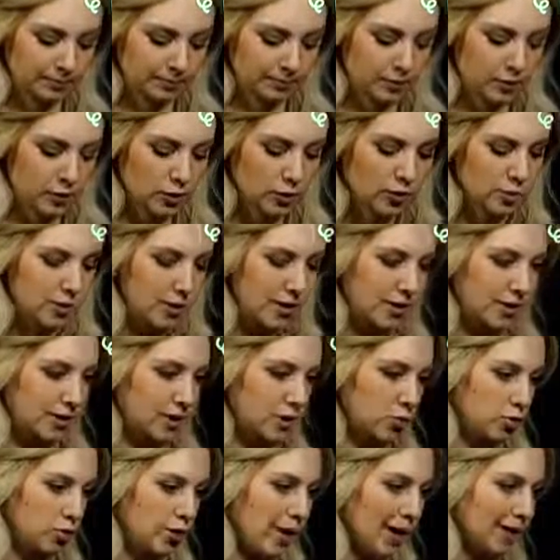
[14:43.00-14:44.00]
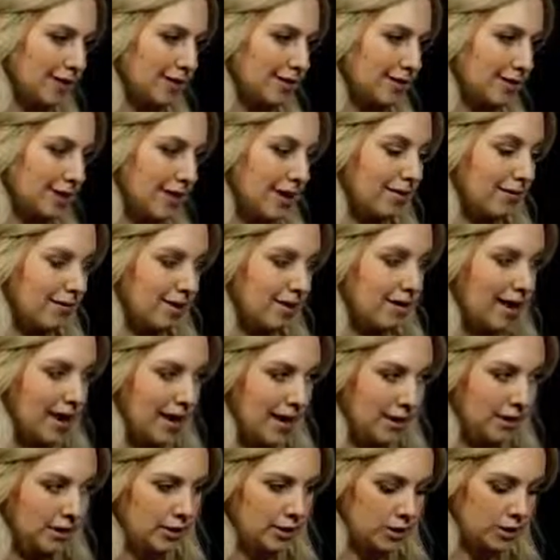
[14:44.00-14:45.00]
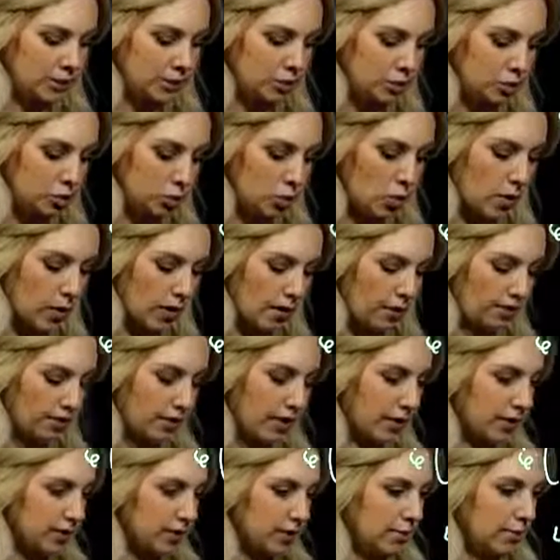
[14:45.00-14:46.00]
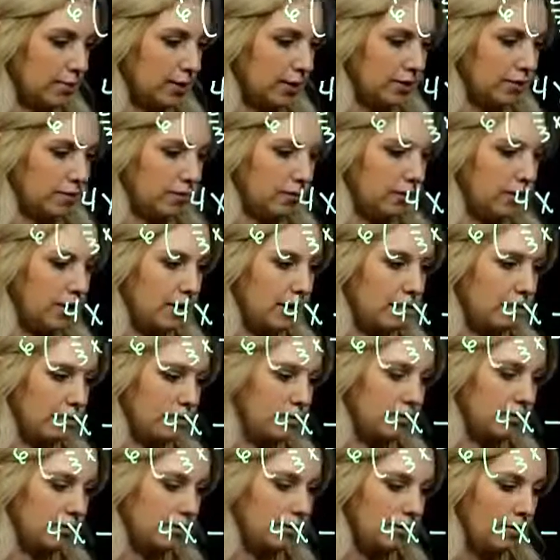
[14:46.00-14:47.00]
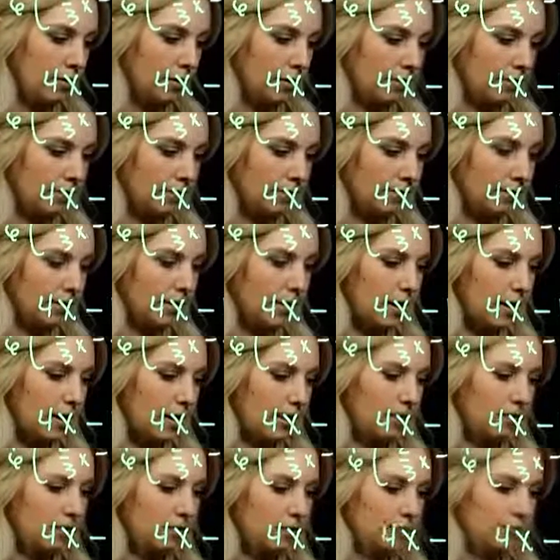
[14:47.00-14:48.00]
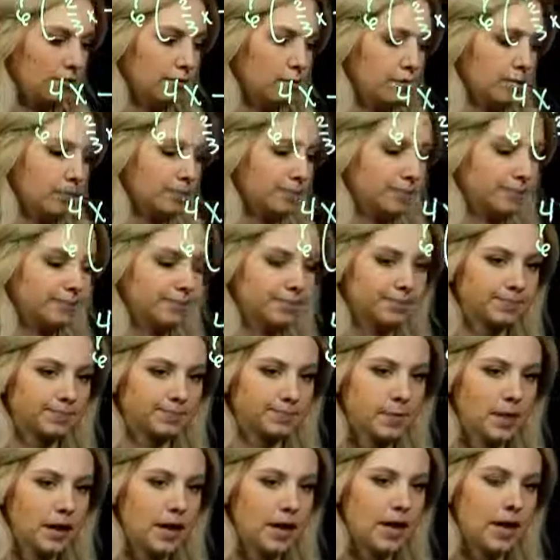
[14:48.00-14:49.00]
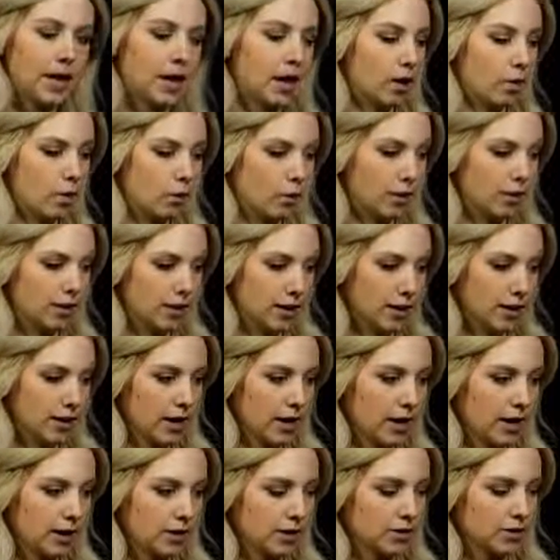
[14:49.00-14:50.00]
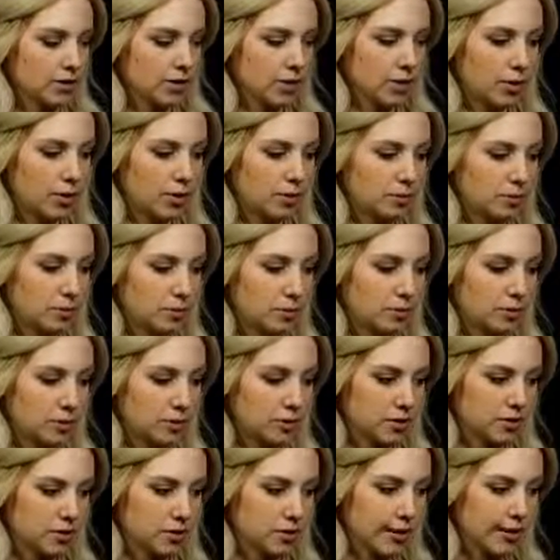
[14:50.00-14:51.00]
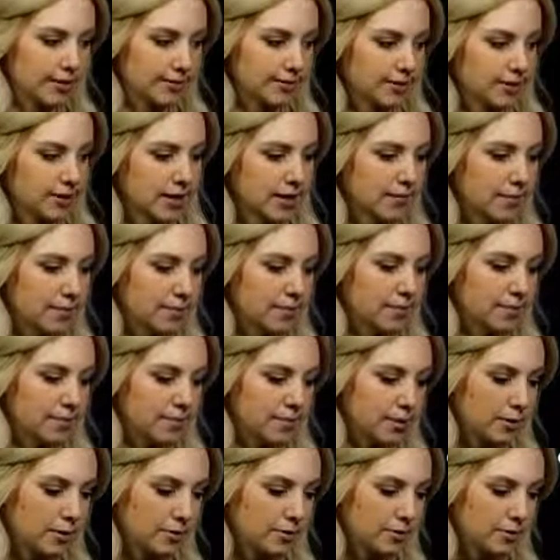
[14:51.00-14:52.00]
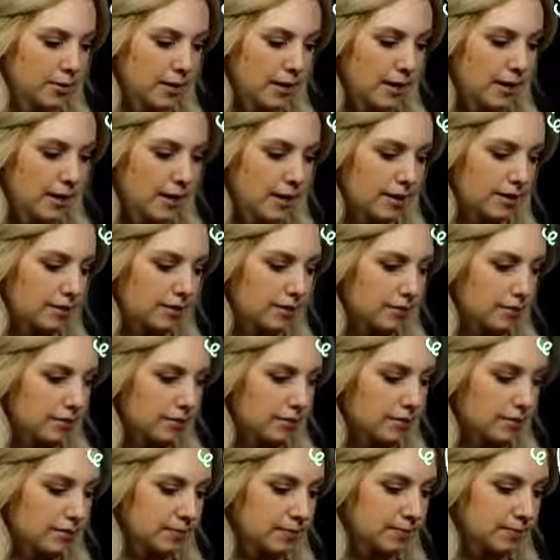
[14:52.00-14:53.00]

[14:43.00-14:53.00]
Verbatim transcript: So when I subtract 7x from 12x, I'm left with 5. I want that guy on its own, so I'm going to subtract 7 from both sides.